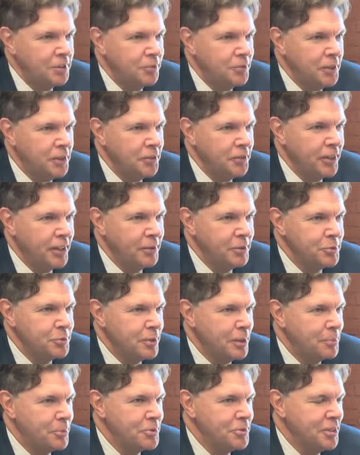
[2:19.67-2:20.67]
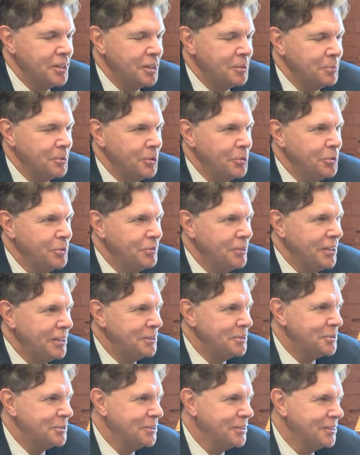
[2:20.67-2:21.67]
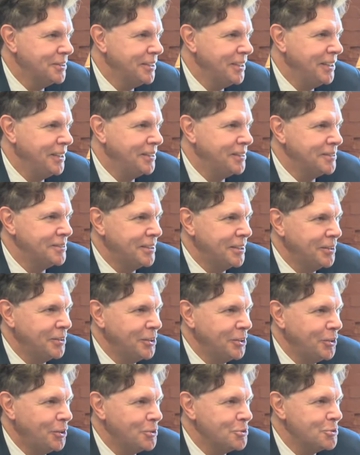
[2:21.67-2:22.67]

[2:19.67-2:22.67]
of felt I was representing both of us in telling our